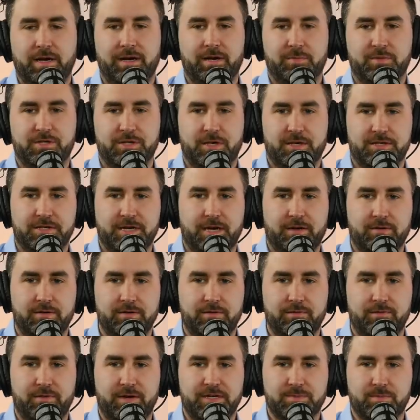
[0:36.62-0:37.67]
And I'm Josh
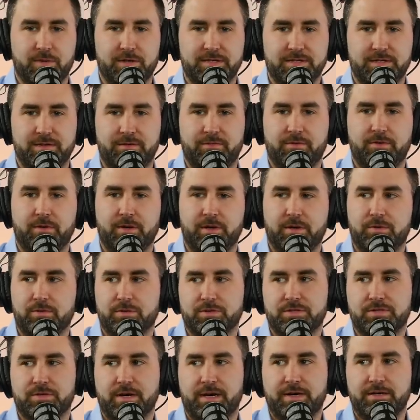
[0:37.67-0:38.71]
Howland, Vice President of
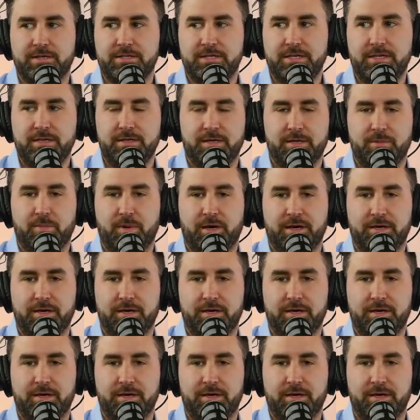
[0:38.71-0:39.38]
Clinical Strategy at